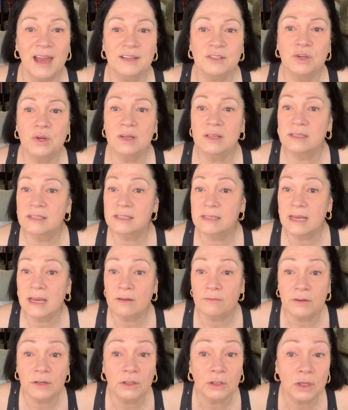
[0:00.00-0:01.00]
As you can
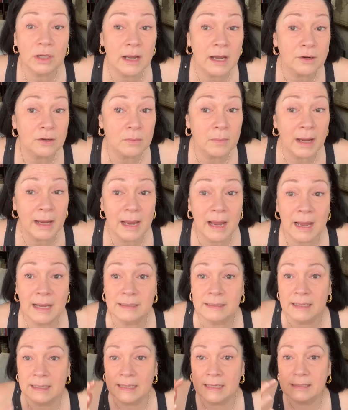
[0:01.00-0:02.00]
see, if you look under my
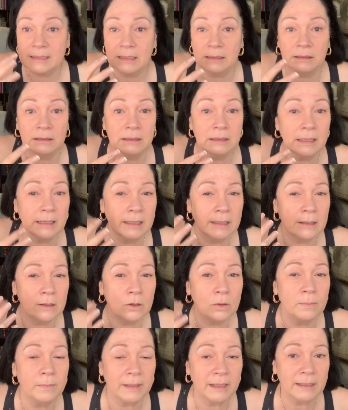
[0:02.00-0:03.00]
eyes, it is a
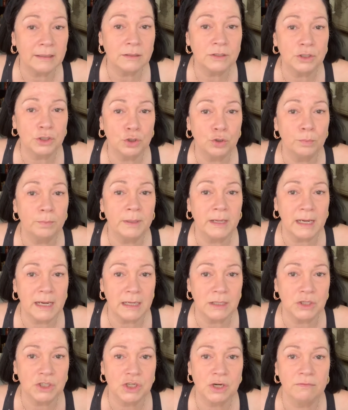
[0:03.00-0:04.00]
little bit too
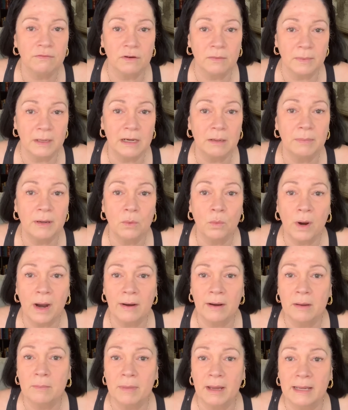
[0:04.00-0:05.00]
peach for me to be
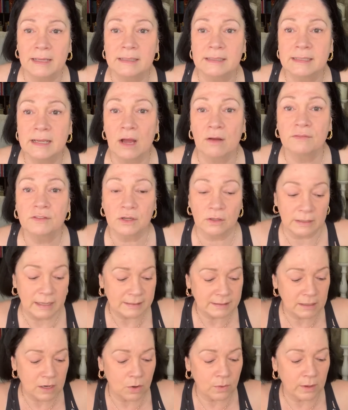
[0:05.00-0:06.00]
wearing by itself. So
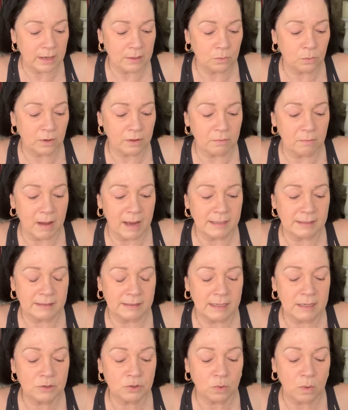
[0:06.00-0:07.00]
let's go in with my
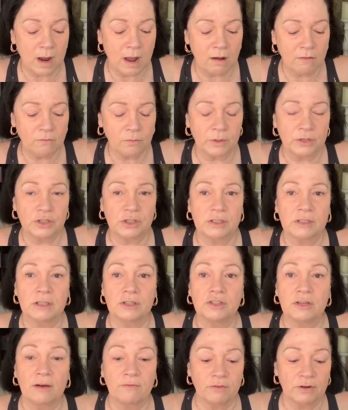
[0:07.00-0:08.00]
C12, which is
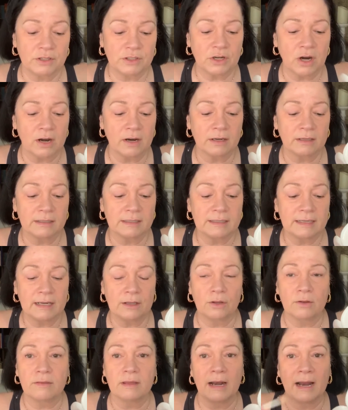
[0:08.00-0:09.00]
the Jeffree Star
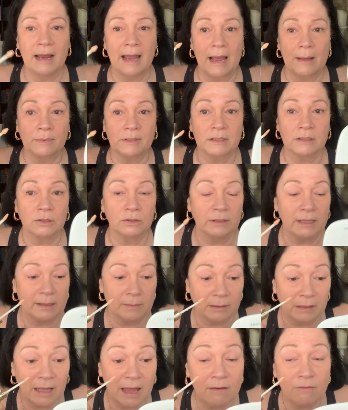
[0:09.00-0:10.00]
concealer that I absolutely
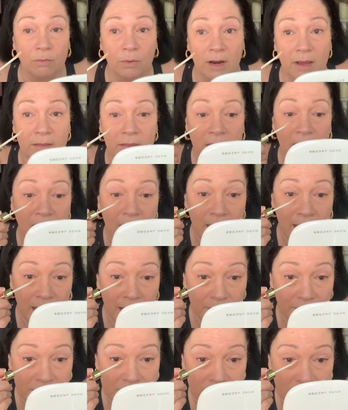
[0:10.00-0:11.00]
am in love with.
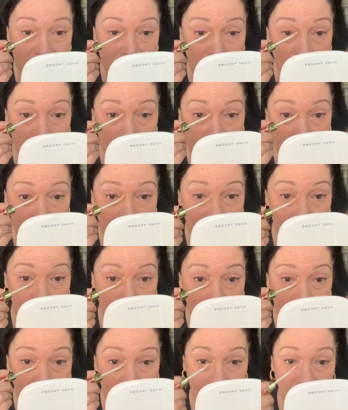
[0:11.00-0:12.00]
And this is the one that I
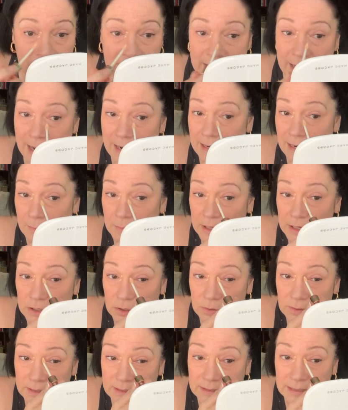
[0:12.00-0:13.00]
wear every day. I'm
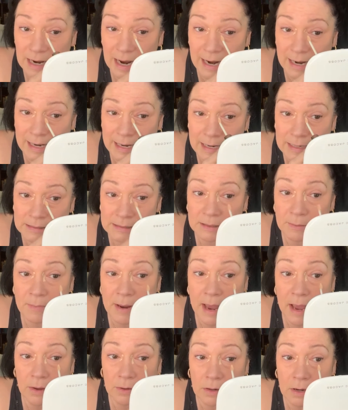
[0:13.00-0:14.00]
gonna do the tiniest
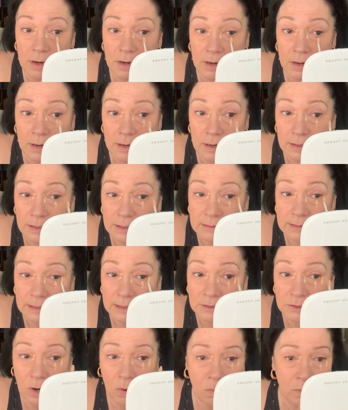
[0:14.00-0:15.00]
amount because
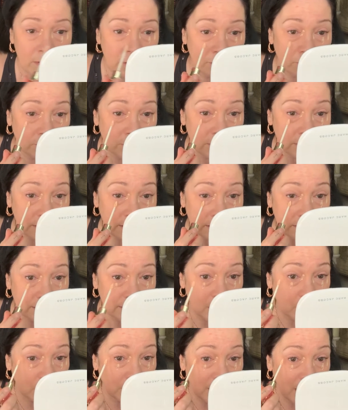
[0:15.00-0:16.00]
I don't want to really
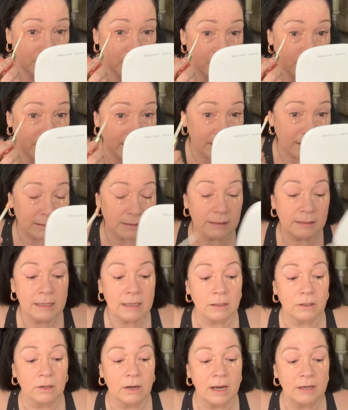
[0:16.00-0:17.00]
double up on my
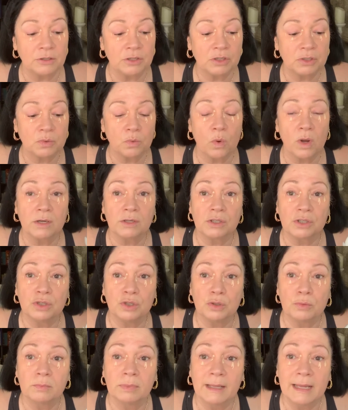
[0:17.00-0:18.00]
concealer. I just want
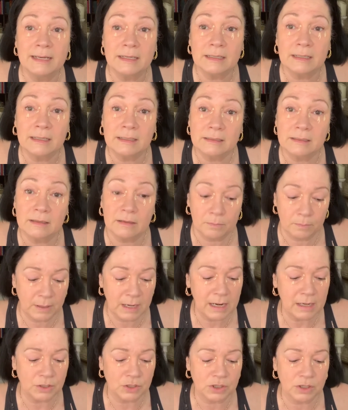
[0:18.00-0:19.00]
to blend it into the
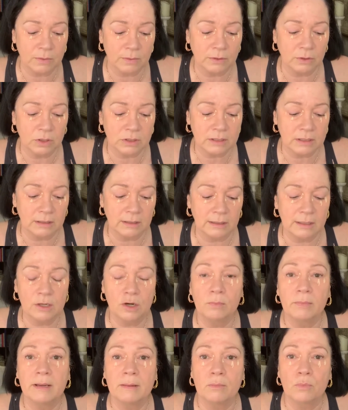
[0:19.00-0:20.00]
peach so it looks a
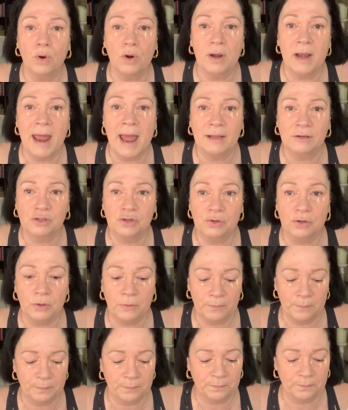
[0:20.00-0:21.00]
little bit more natural.
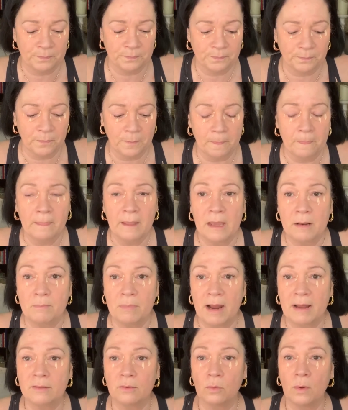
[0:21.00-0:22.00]
And
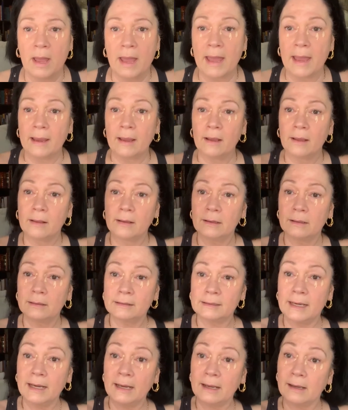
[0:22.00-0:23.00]
by the way,
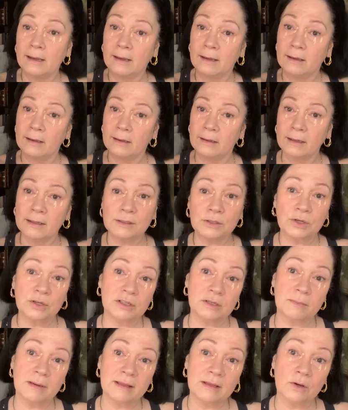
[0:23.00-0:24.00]
it's
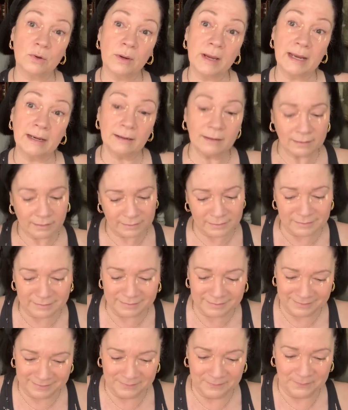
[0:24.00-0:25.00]
good to be the queen.
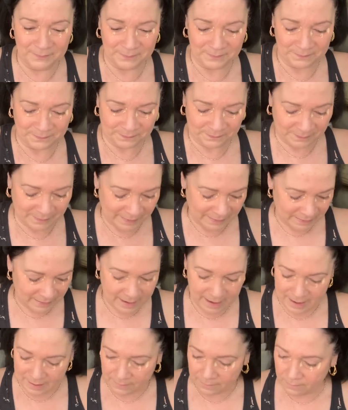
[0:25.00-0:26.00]

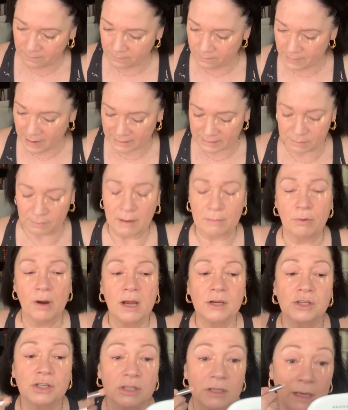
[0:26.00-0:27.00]
Okay, back to my
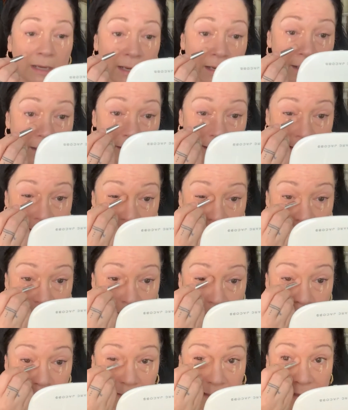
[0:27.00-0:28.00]
brush, and let's
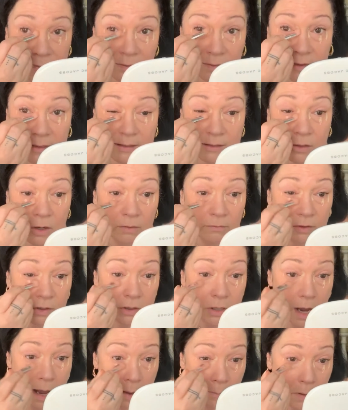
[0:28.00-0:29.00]
blend this over
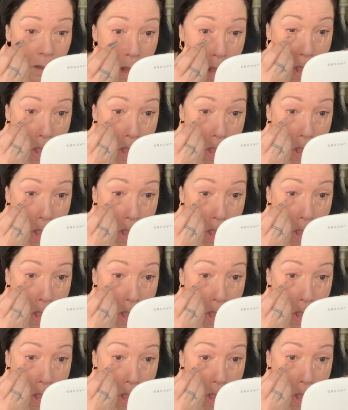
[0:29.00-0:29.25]
top.